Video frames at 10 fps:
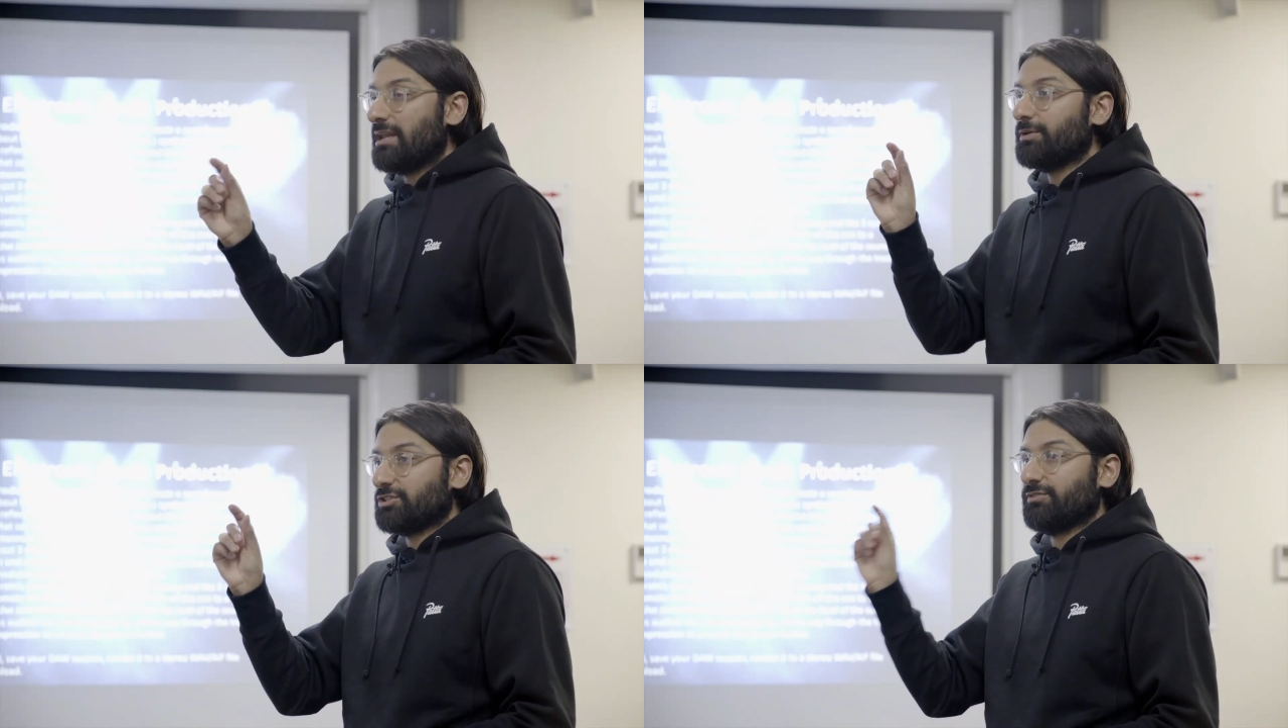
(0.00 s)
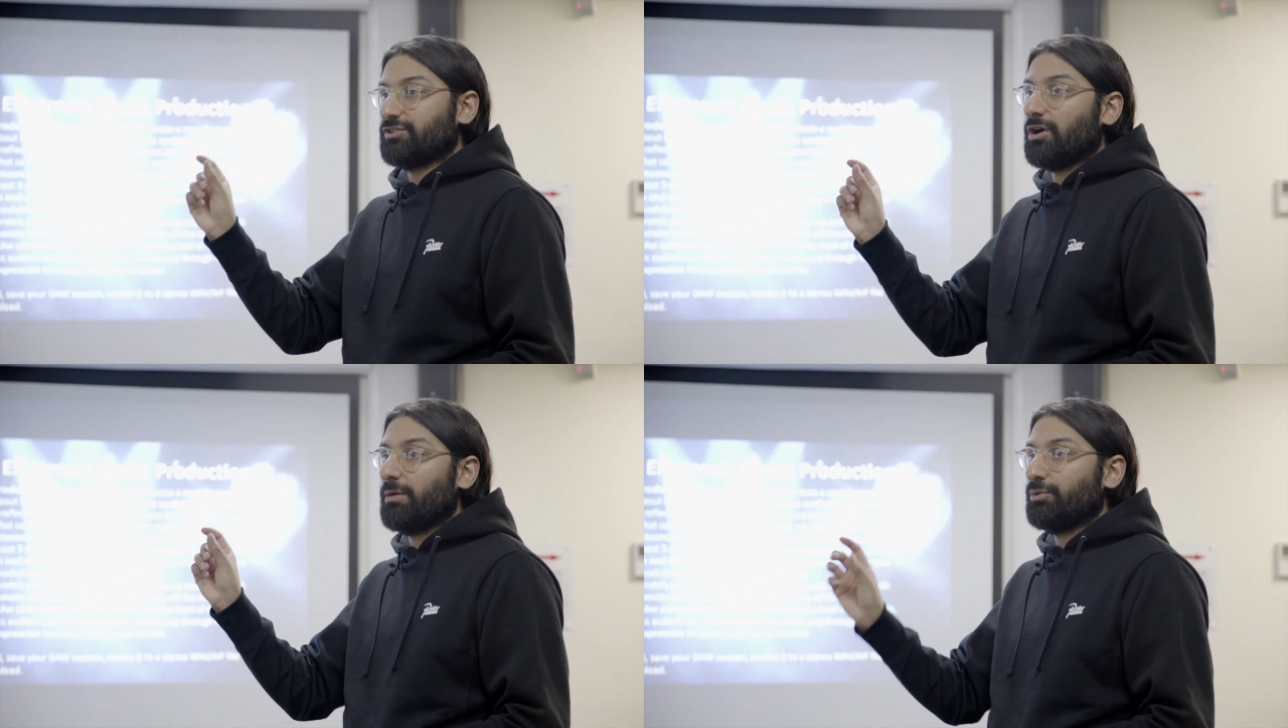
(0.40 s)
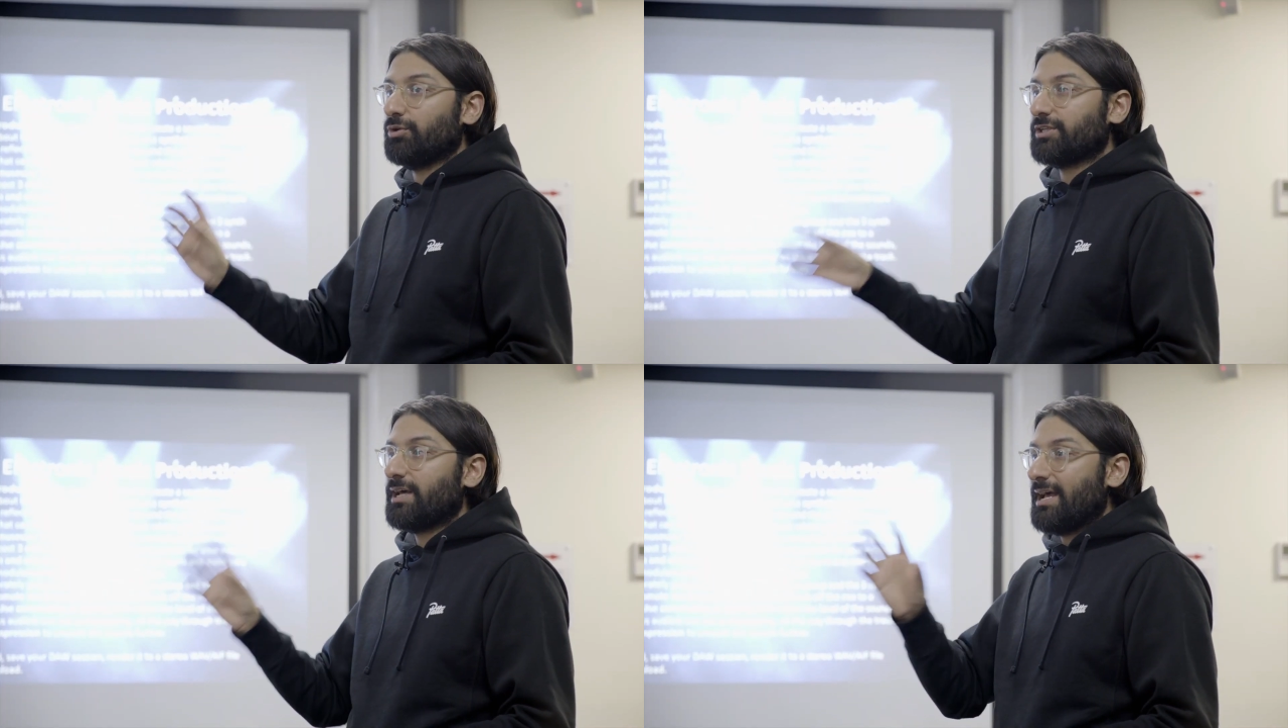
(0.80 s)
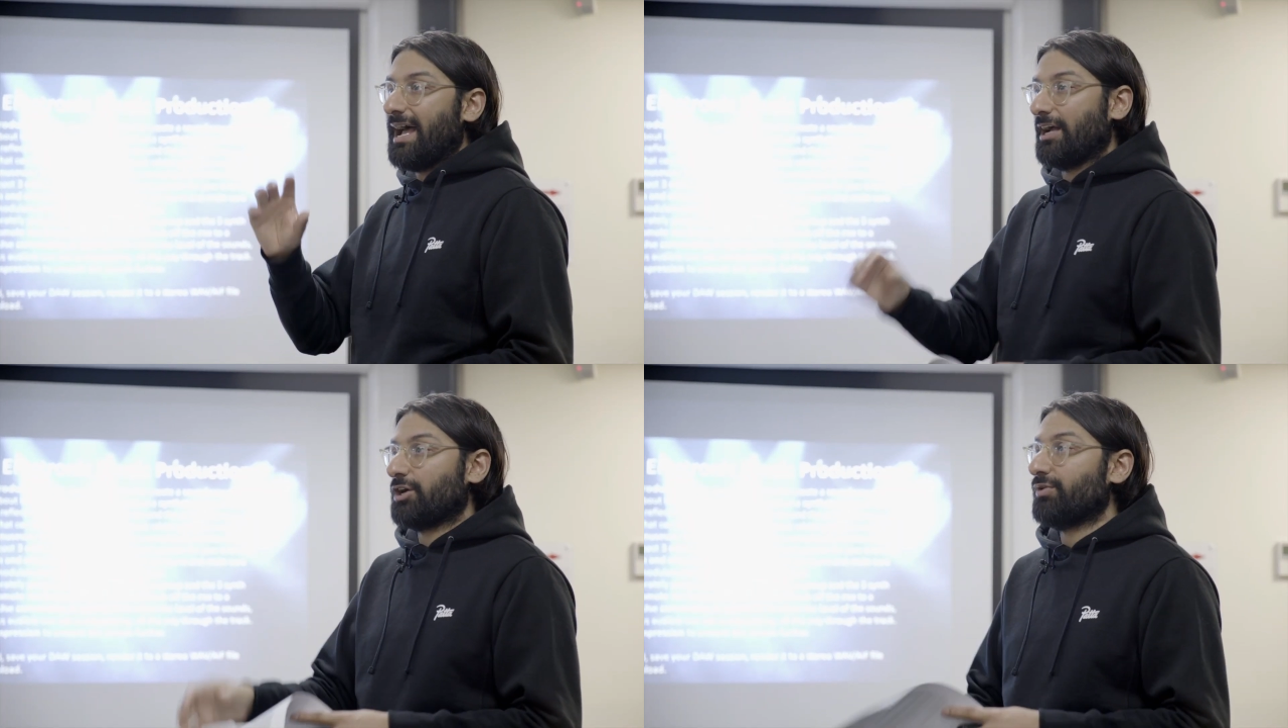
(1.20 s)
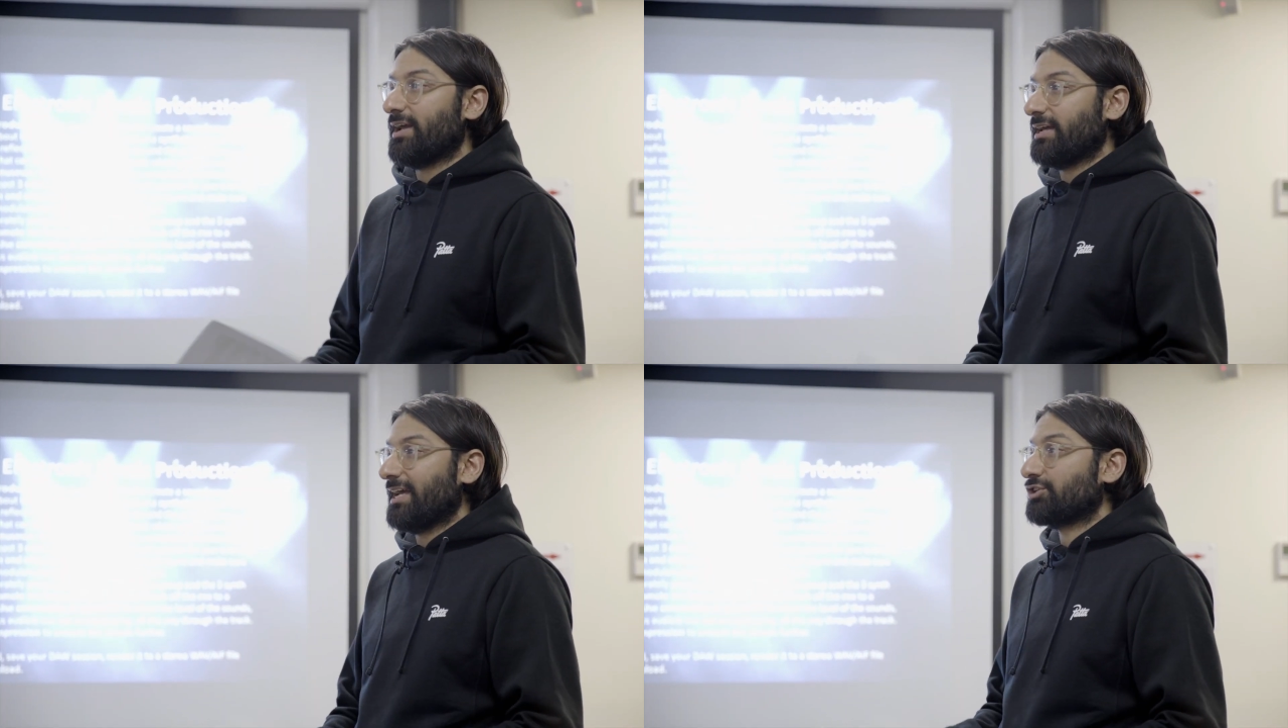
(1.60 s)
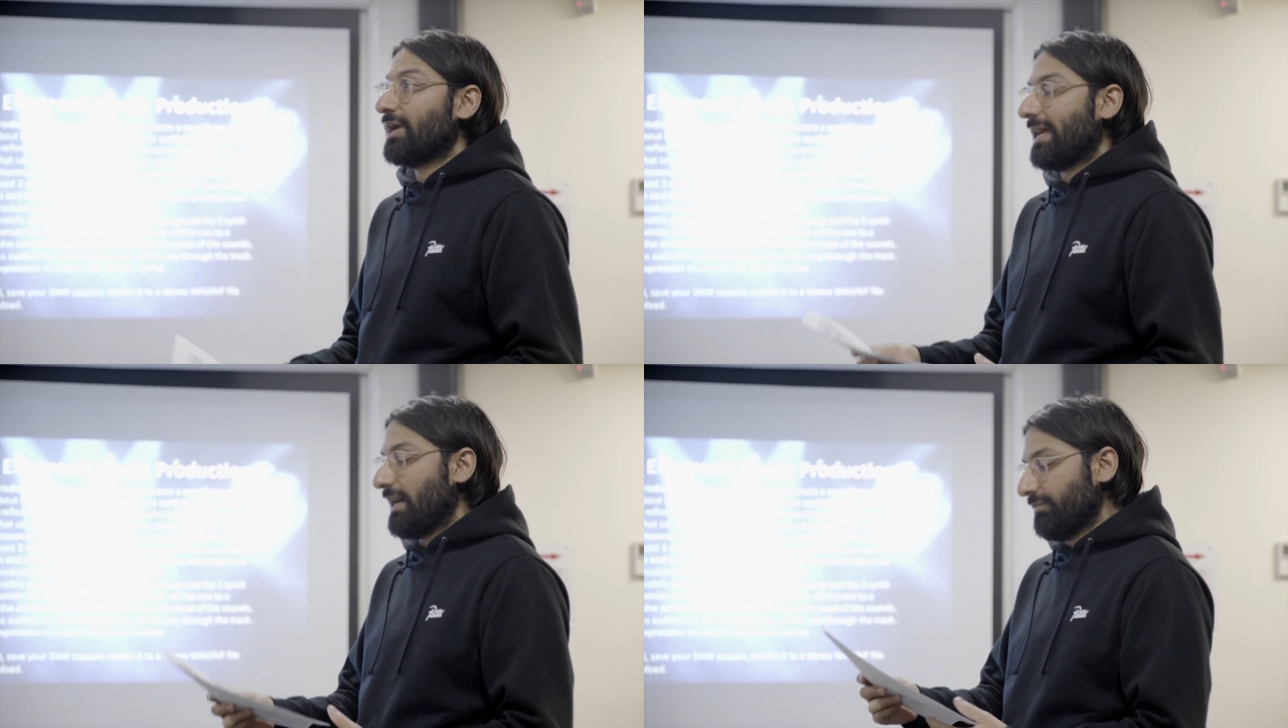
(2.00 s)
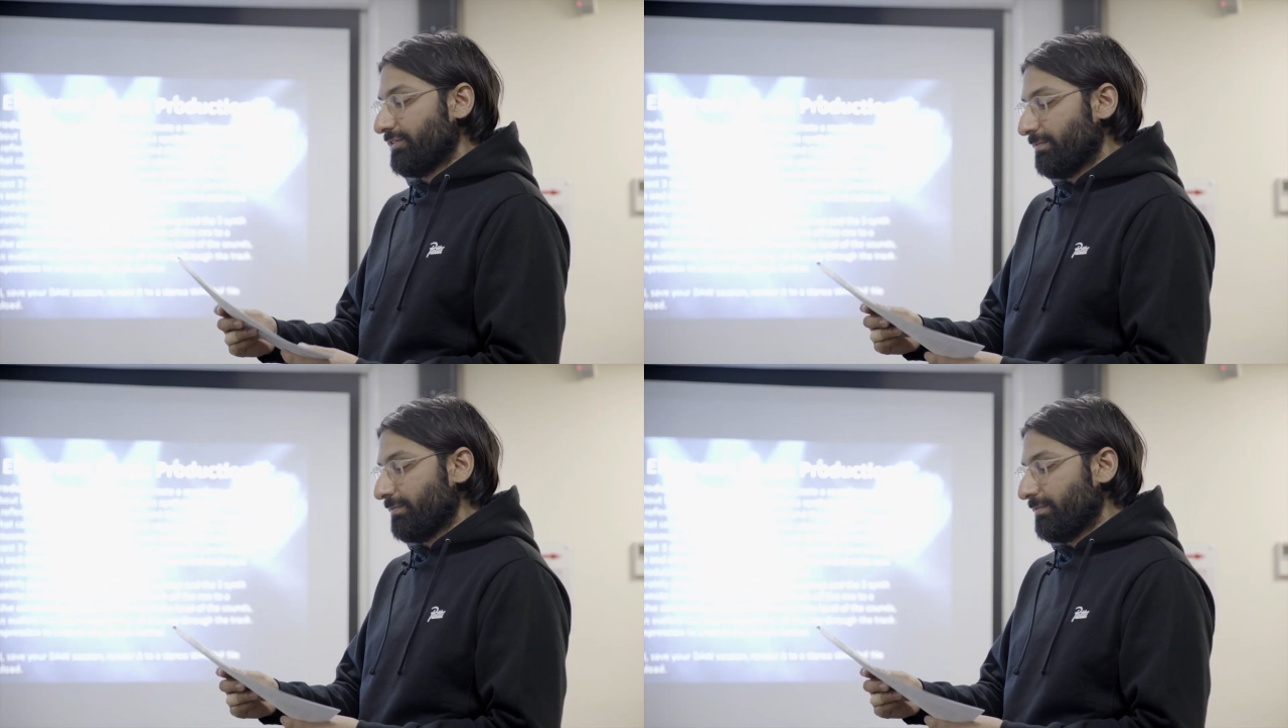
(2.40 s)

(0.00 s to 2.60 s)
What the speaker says: elements of samples and create a track out of